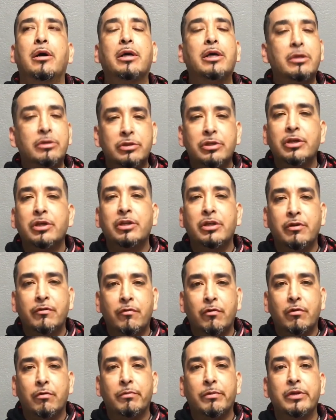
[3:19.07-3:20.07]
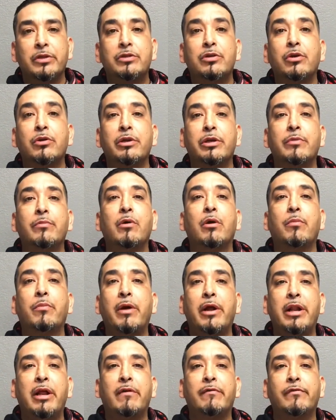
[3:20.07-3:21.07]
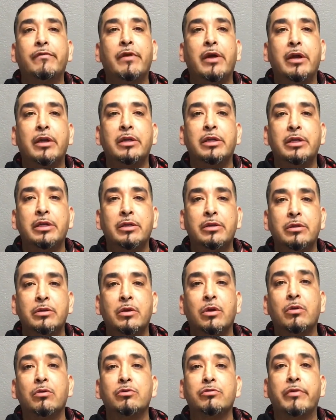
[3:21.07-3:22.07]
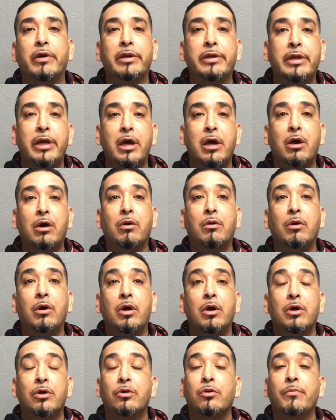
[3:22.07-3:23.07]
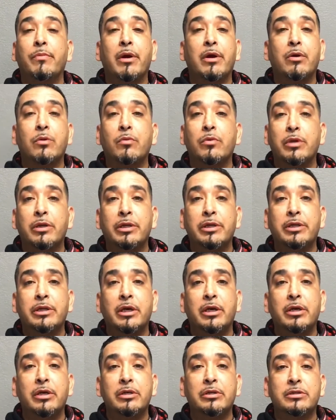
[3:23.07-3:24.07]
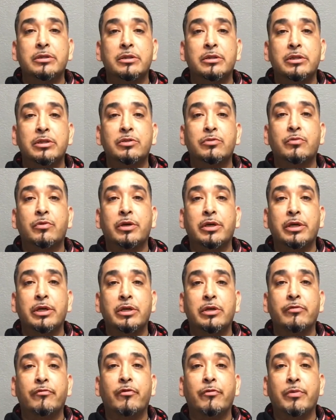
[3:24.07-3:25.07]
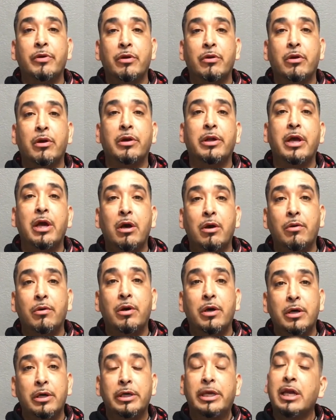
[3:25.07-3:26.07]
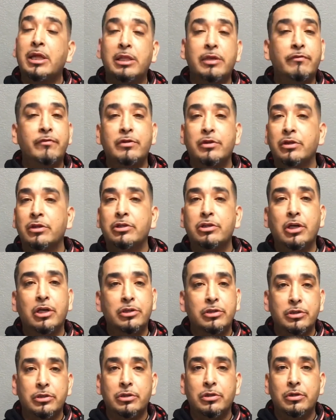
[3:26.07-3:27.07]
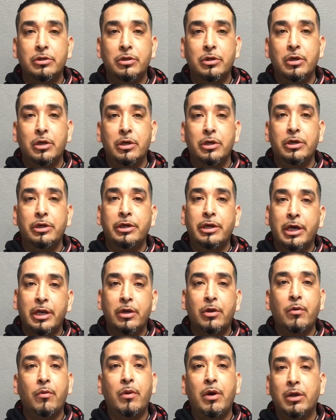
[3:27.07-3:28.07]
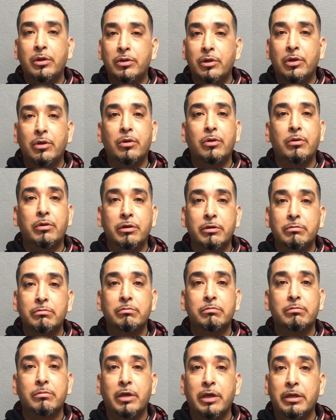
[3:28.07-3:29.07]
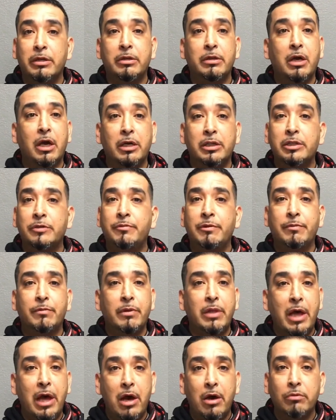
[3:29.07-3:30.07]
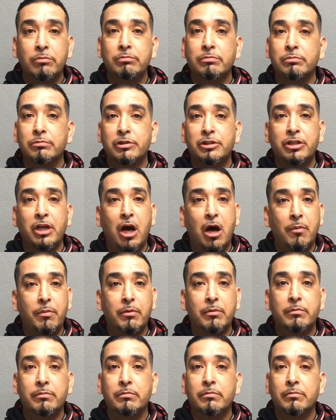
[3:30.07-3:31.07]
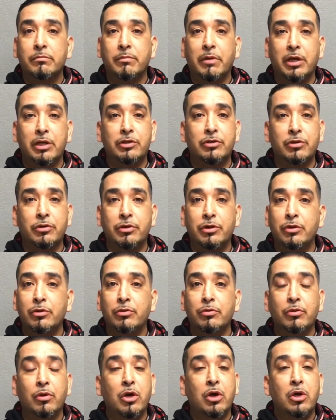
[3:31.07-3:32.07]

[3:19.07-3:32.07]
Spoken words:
it's a good thing for him. We turned him up right after that. He knows right now, no matter what he does in this ring from here on out, can't leave it to the judges. You got to go out there and knock these people out, stop them, make sure you